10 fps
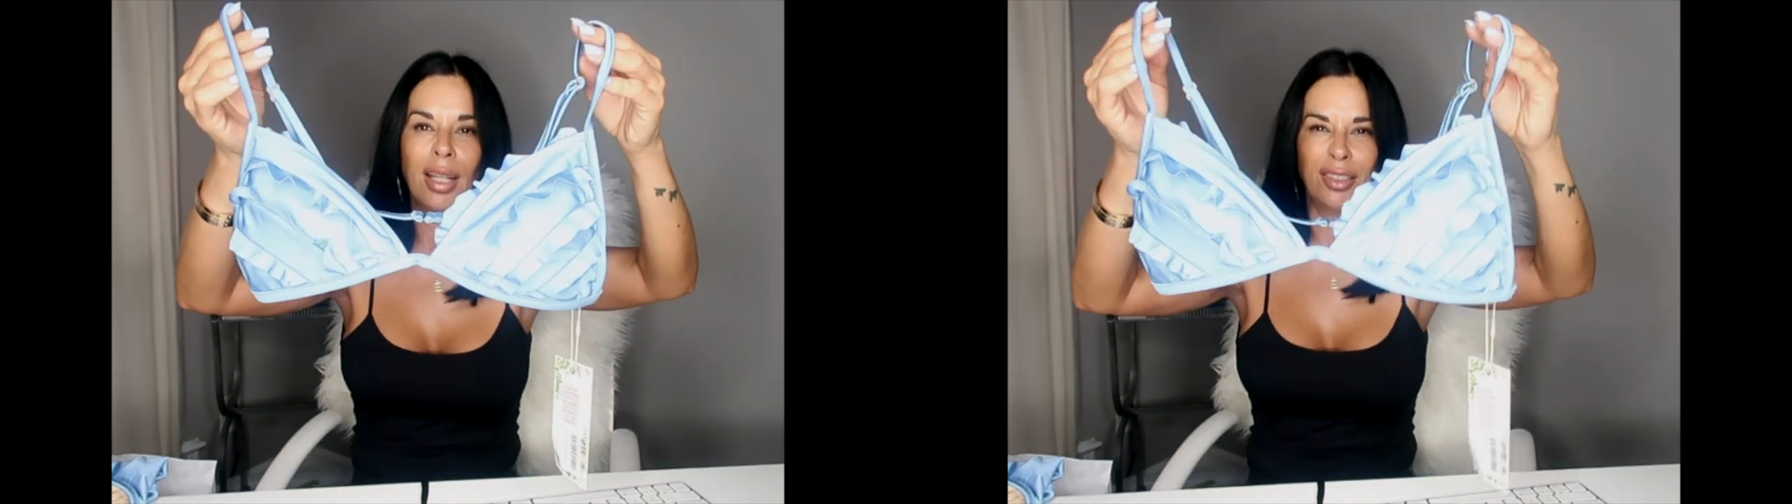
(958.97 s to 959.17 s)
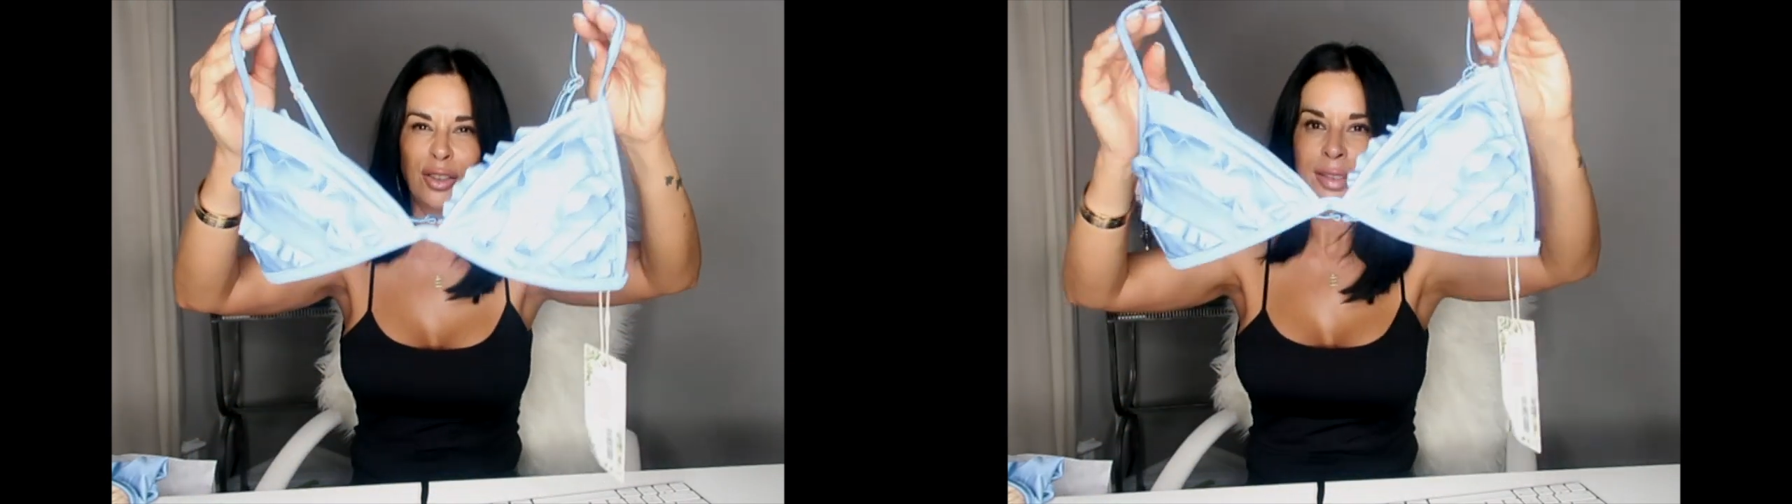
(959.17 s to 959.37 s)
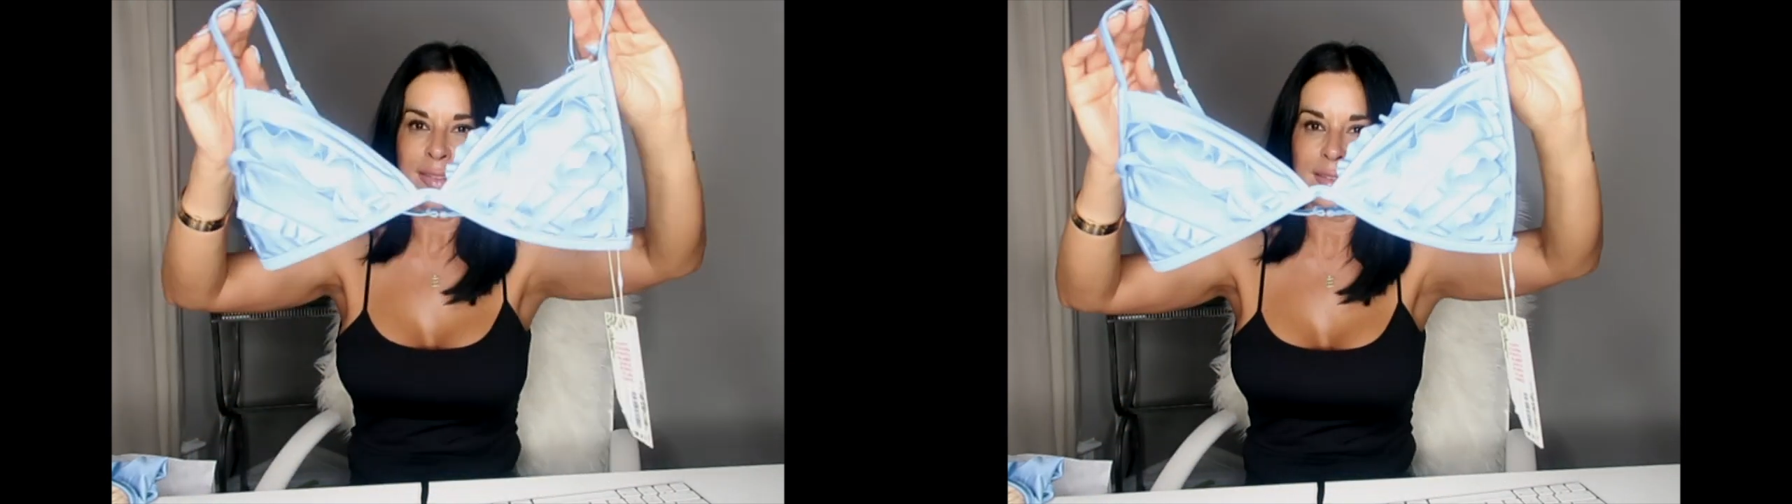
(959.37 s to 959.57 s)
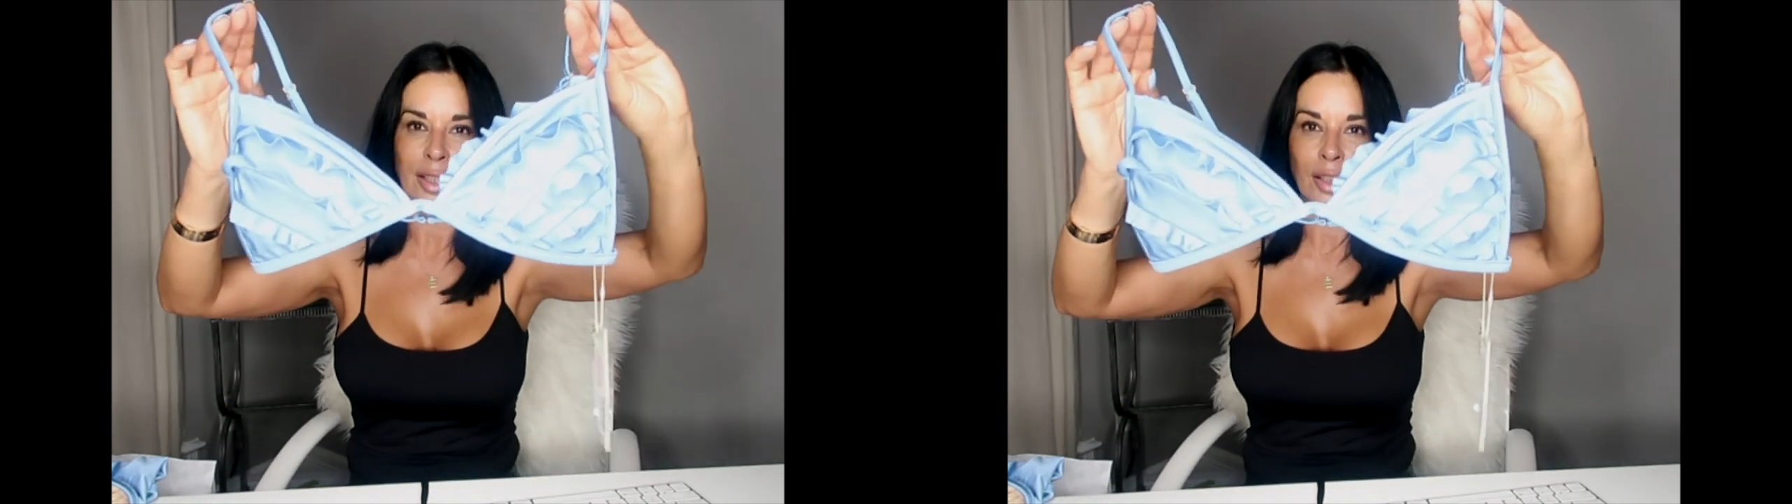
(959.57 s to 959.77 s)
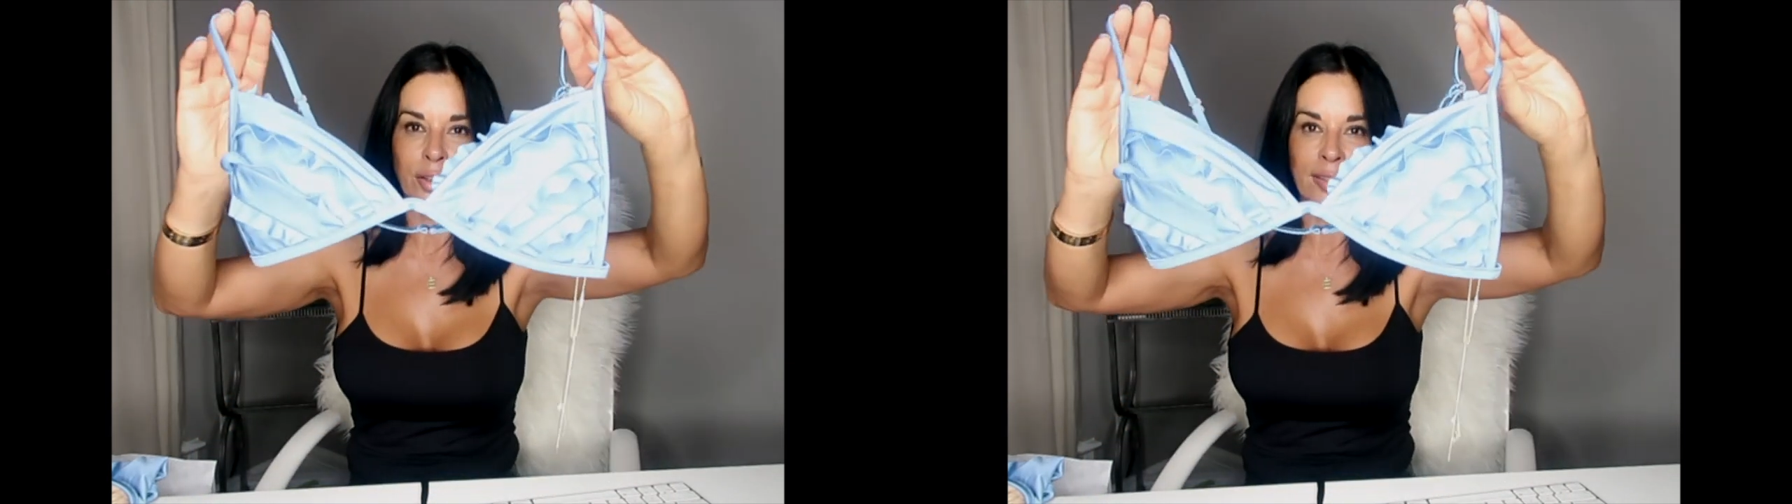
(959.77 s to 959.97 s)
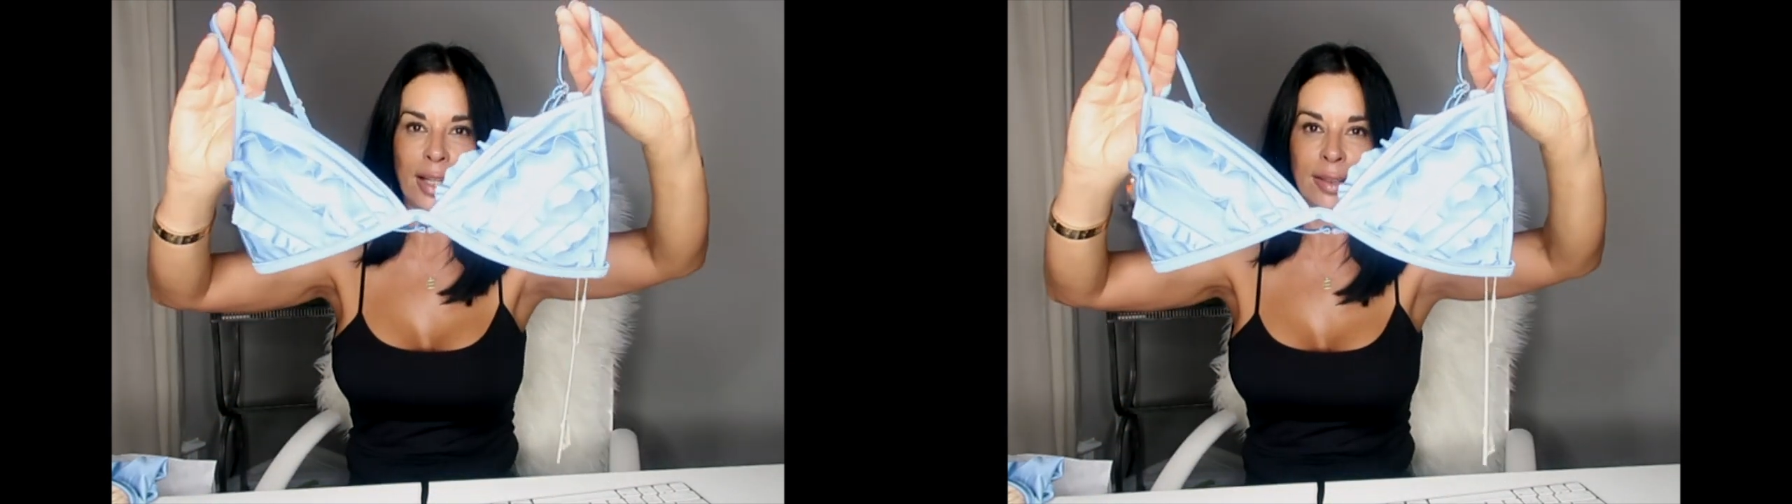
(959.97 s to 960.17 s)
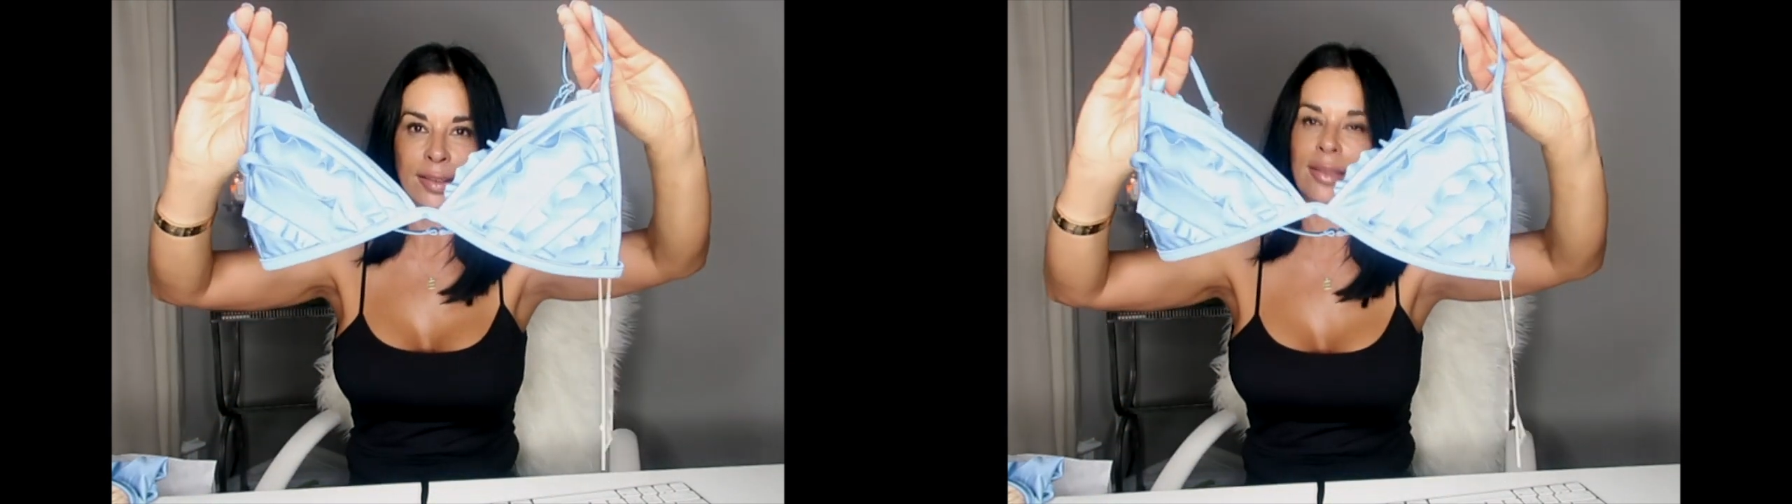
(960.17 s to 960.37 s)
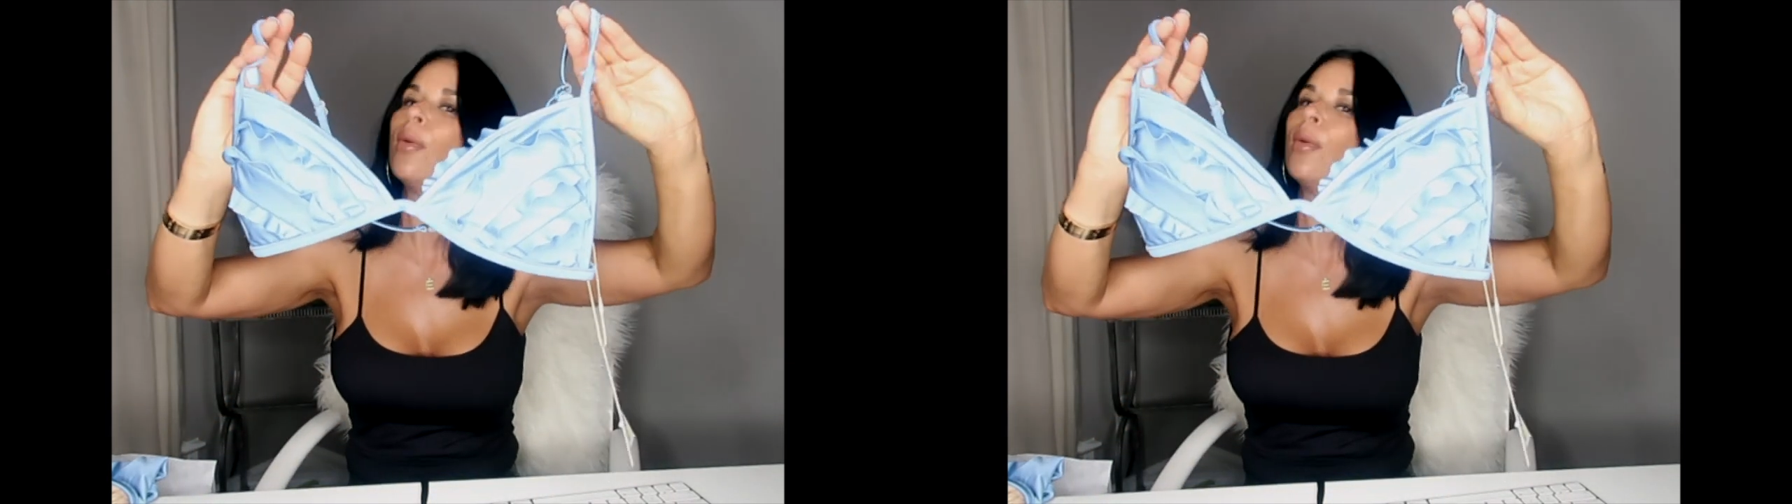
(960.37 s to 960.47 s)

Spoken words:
As you can see, it looks kind of